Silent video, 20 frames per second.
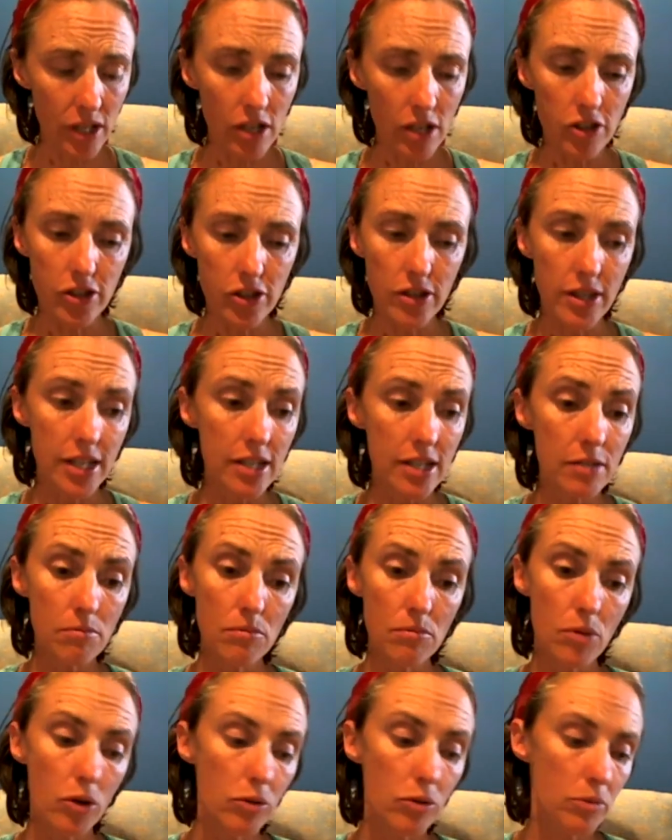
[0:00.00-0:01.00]
So these
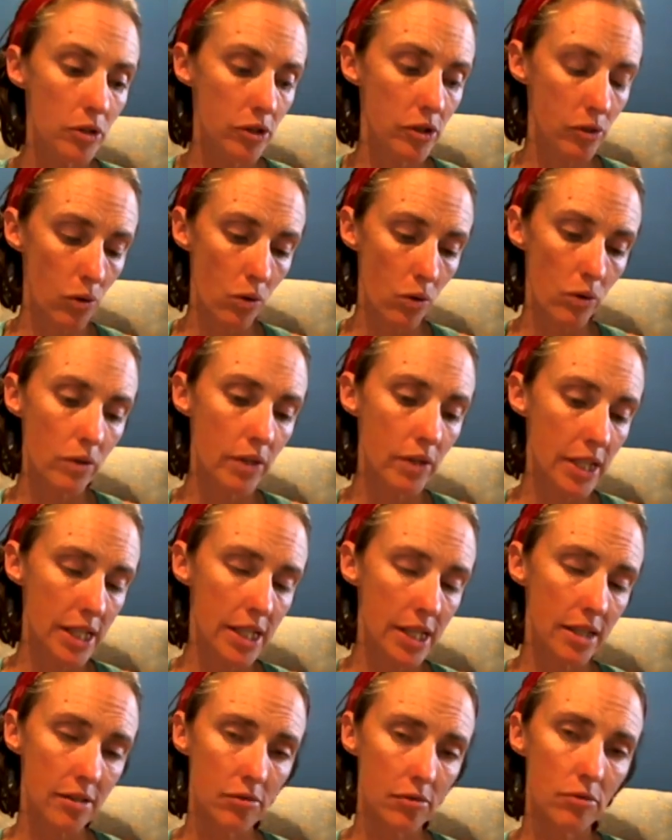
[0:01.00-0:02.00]
moments, all of these
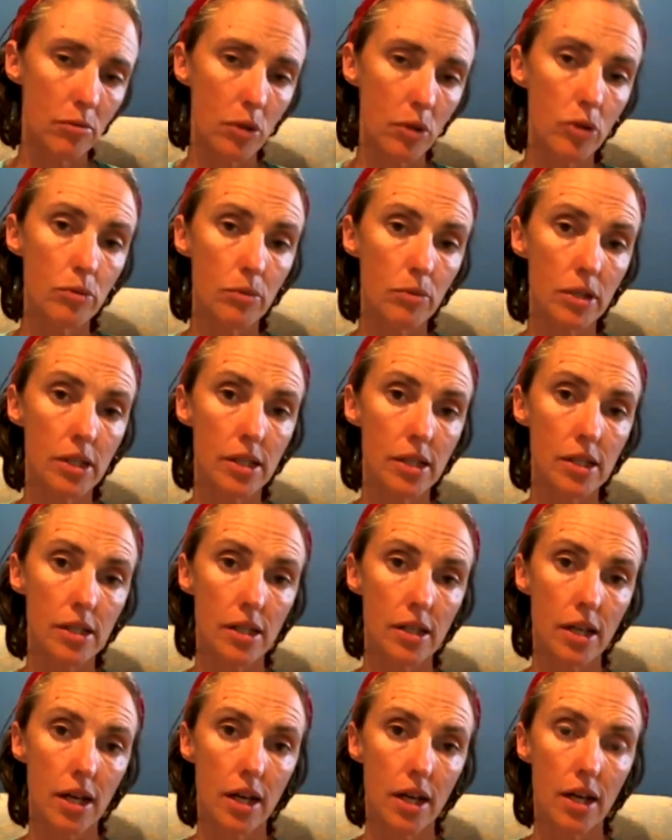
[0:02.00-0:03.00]
little moments
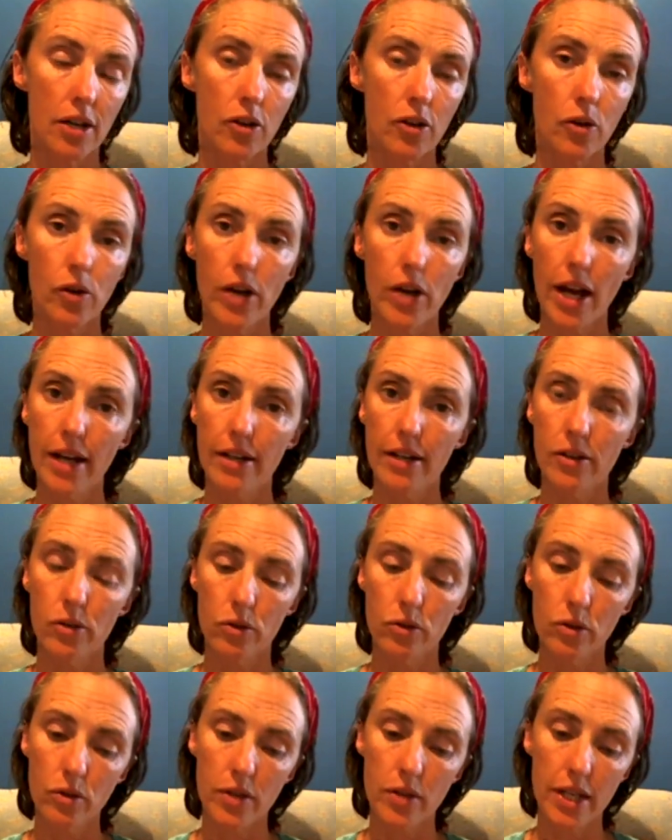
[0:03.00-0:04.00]
created
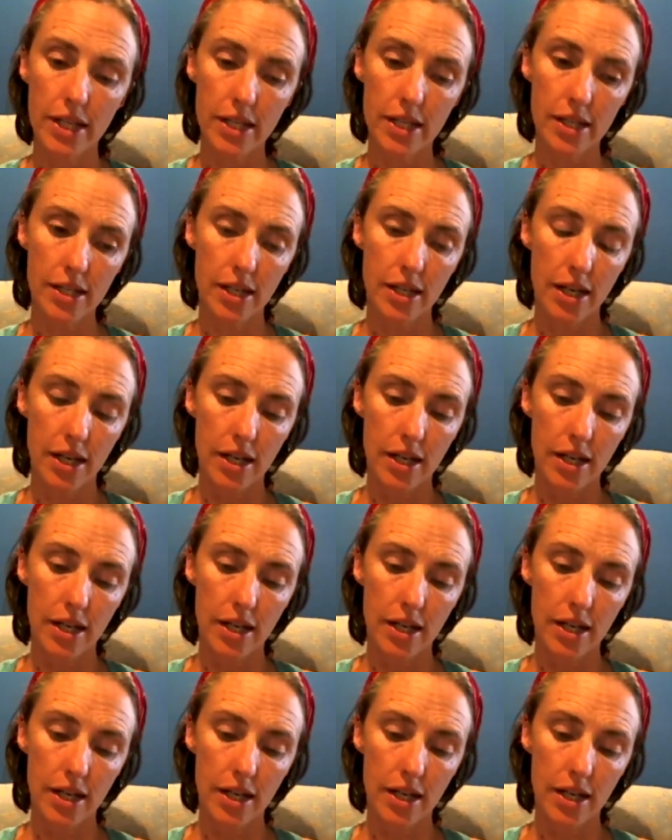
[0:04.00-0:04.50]
all of these